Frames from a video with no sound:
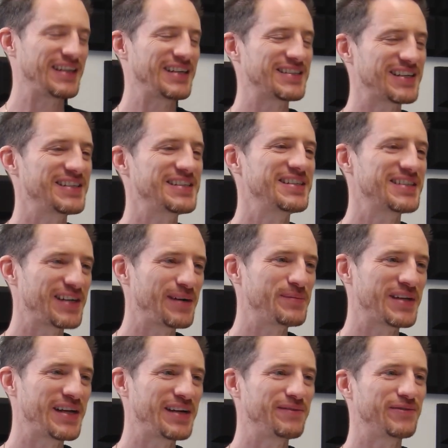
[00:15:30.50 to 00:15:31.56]
exciting times
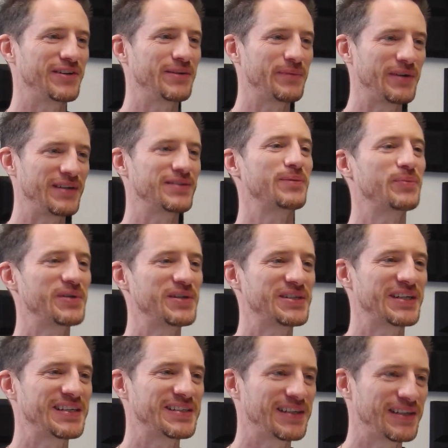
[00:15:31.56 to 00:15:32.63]
ahead for Innomate, so I
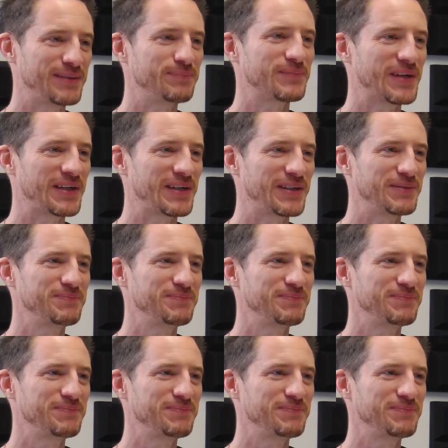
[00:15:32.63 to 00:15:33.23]
appreciate your time. Thank you.